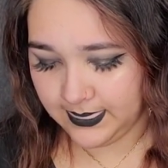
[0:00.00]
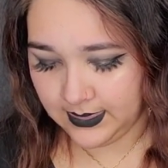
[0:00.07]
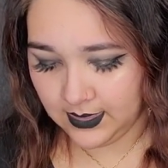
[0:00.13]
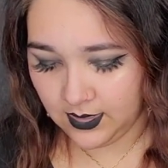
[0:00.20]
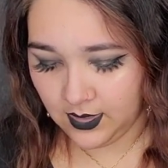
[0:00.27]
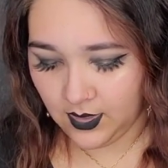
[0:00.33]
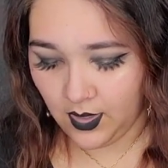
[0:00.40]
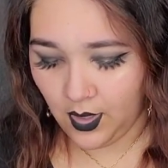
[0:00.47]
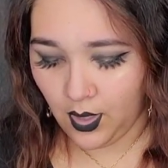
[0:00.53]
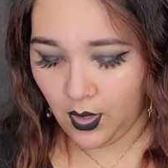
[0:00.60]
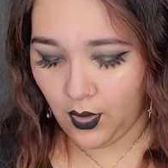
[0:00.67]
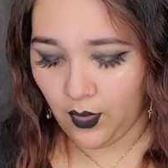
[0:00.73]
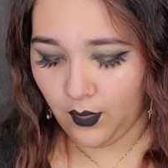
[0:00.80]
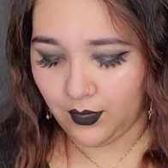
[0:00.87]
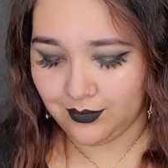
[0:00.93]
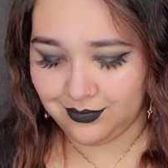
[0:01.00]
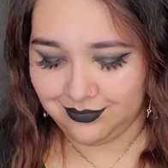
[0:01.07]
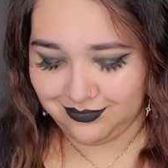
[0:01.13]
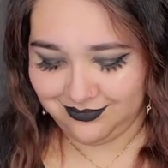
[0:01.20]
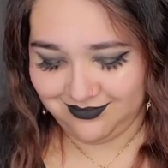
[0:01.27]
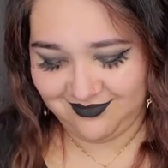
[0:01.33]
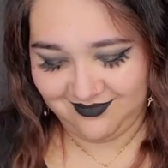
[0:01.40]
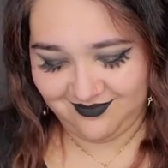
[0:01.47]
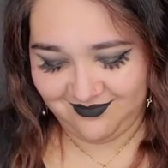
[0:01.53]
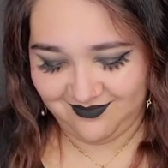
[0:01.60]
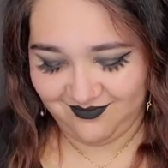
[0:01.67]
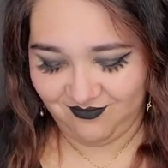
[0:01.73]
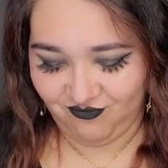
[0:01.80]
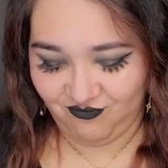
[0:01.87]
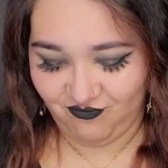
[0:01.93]

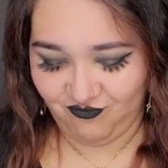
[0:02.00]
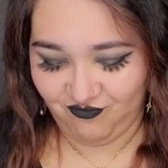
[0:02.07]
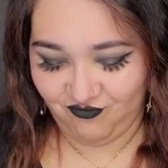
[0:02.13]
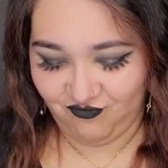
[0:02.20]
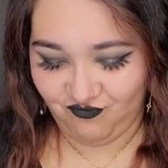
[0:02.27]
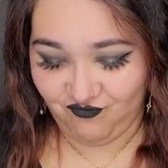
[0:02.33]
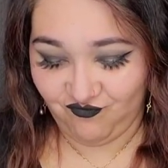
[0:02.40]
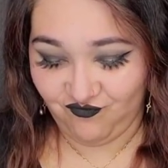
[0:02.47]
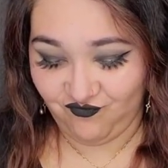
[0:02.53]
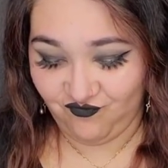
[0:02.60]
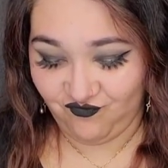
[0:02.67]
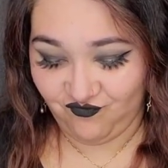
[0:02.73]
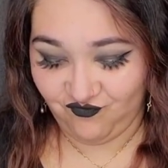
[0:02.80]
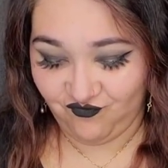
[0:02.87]
No one is speaking in this clip.